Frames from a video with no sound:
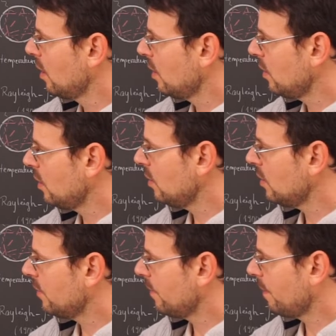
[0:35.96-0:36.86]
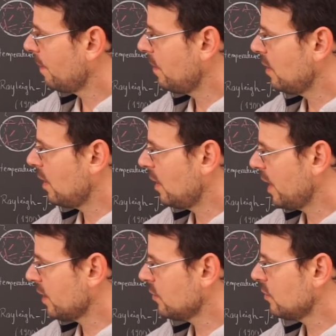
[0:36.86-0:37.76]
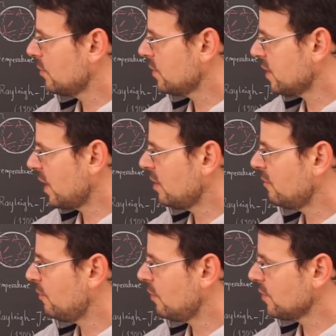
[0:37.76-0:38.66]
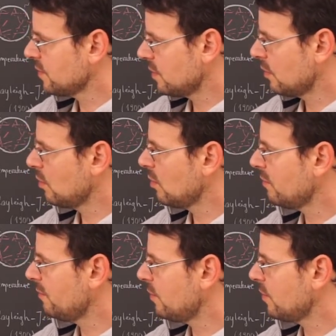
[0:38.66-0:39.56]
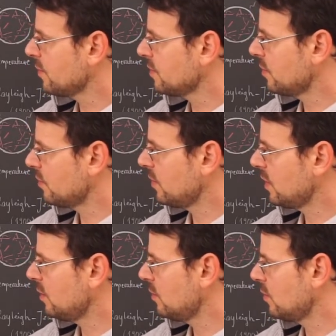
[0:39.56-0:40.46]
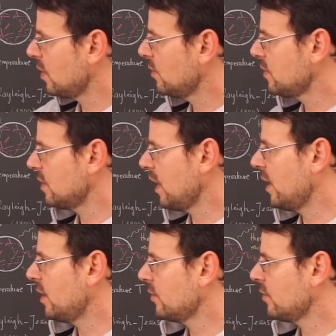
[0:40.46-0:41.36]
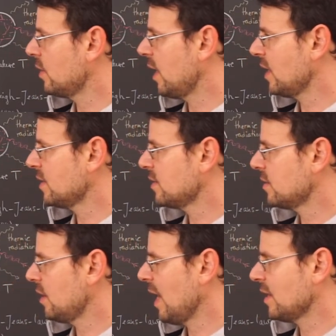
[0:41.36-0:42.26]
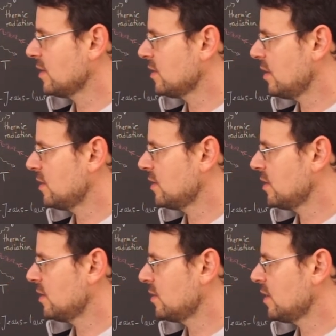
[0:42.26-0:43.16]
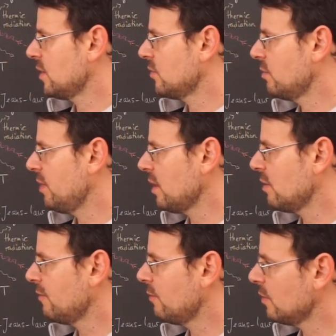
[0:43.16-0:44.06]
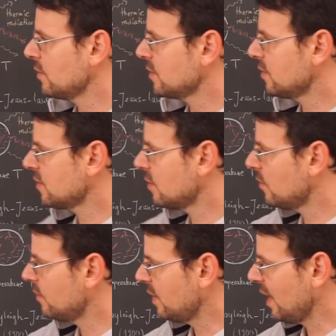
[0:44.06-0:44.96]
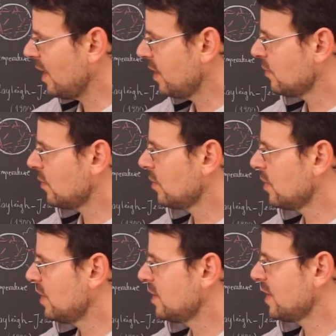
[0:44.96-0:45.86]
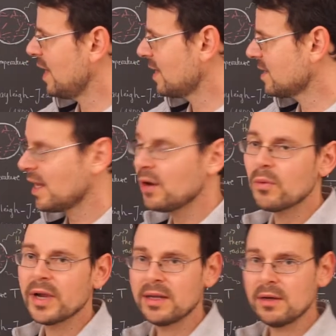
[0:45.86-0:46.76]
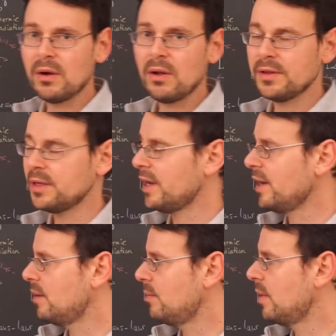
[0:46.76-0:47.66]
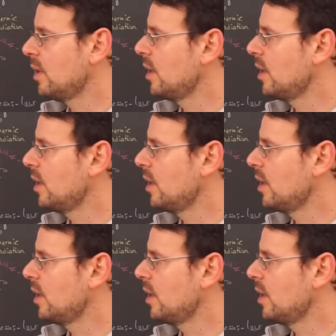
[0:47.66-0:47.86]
here the electrostatic force, the Coulomb force between nucleus and electron acts as a centripetal force, so the electron is accelerated all the time.